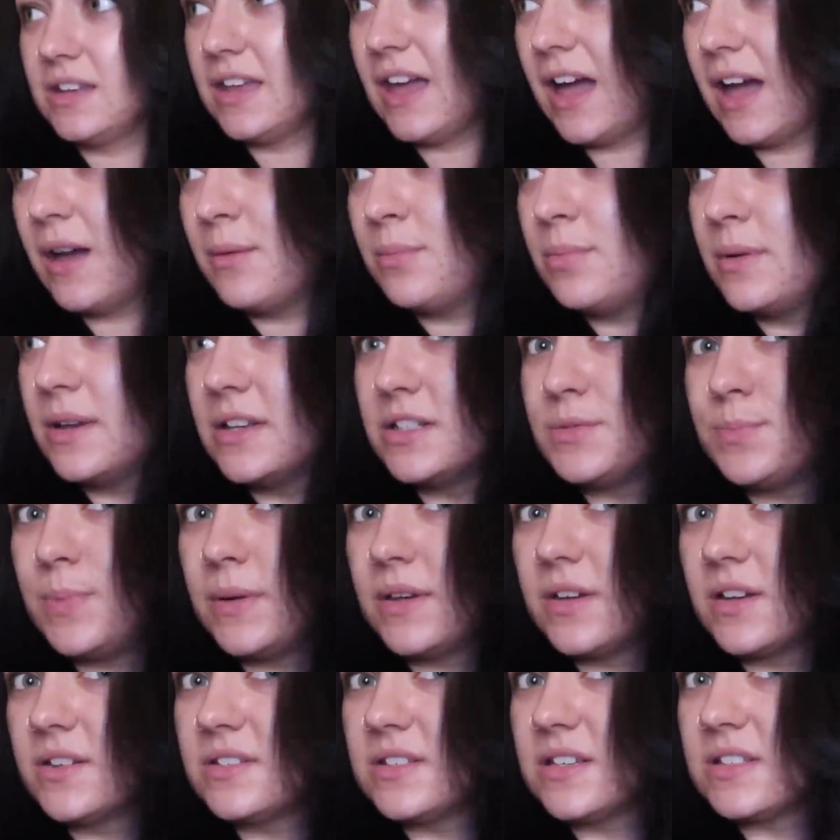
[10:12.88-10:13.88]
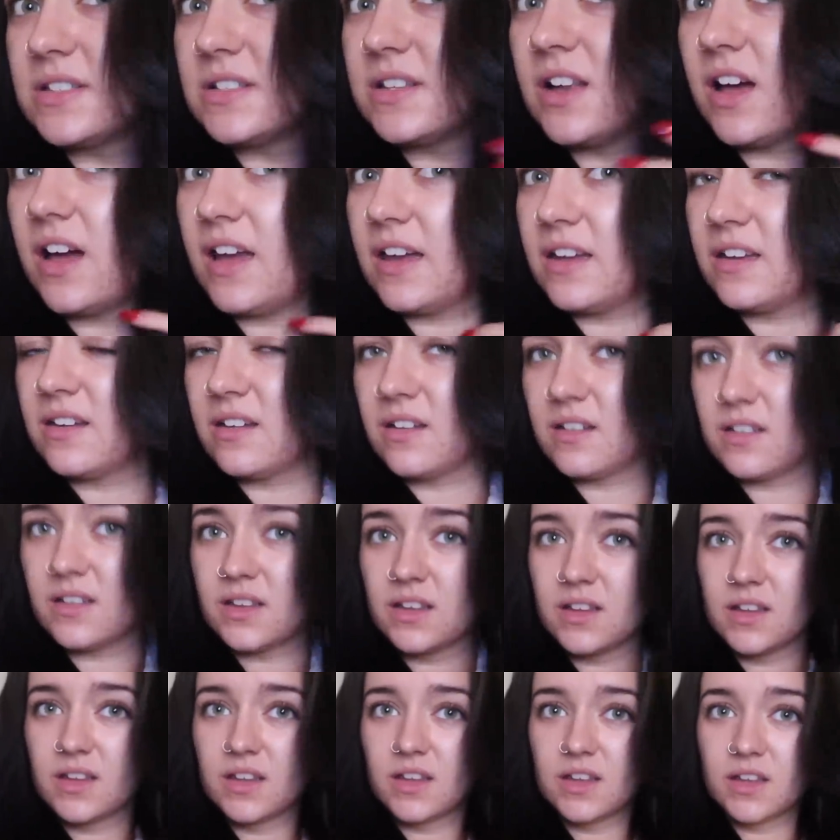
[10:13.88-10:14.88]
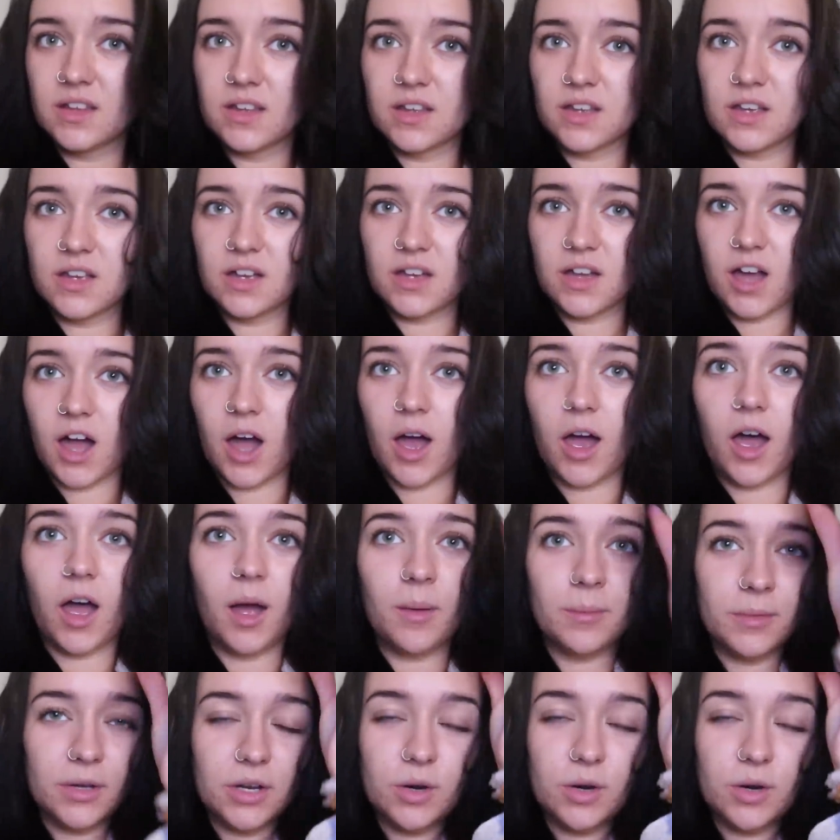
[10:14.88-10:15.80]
Yeah, but it's because it's like, I'm